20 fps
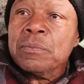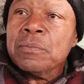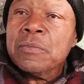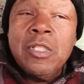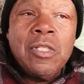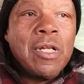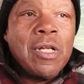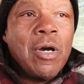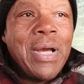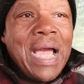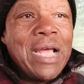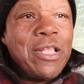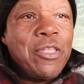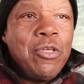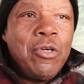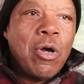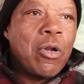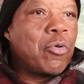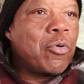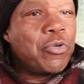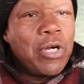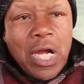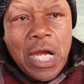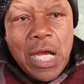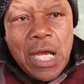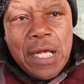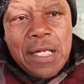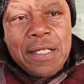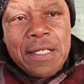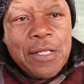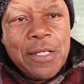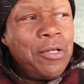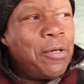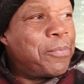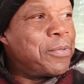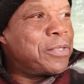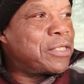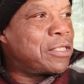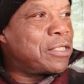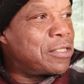And you're going to run and you'll
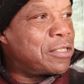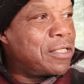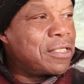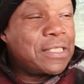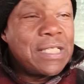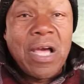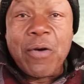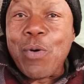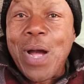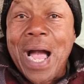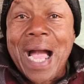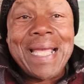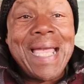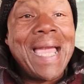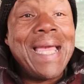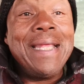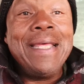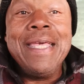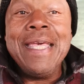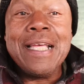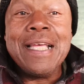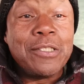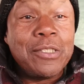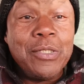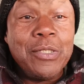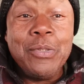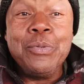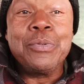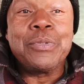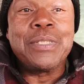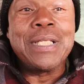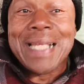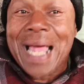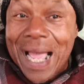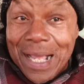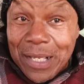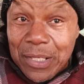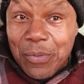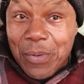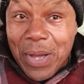position yourself where I can't hit you to
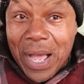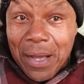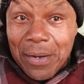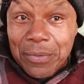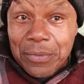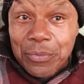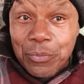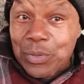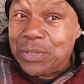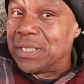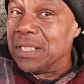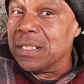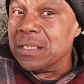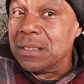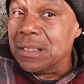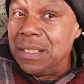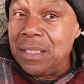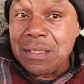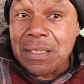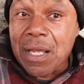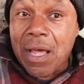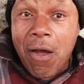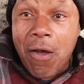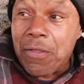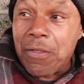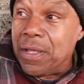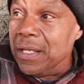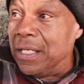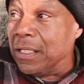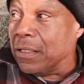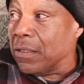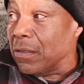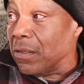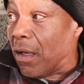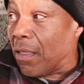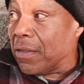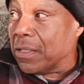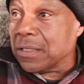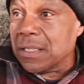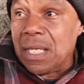knock you out, which is, he's
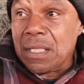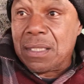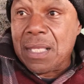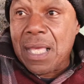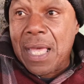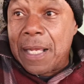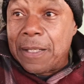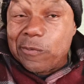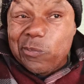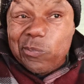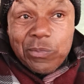always said that.